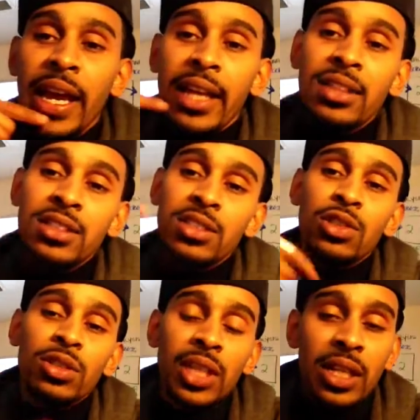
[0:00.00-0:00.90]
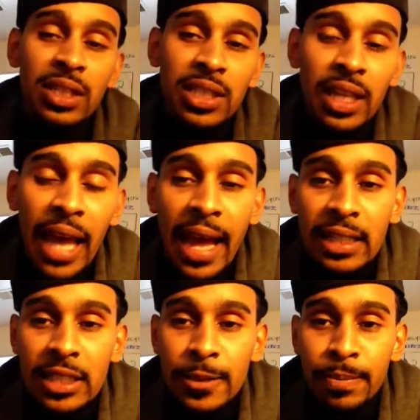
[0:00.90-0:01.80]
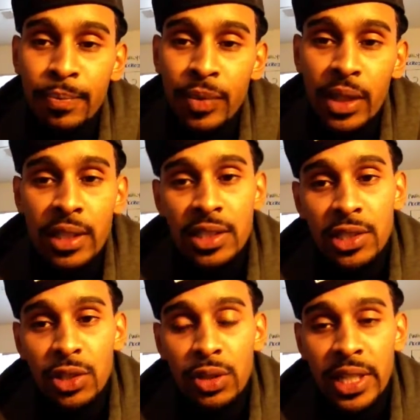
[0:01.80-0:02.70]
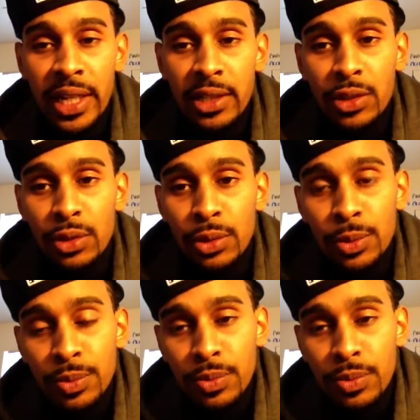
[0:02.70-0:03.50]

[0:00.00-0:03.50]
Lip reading: and this is your day to take action. This is your day to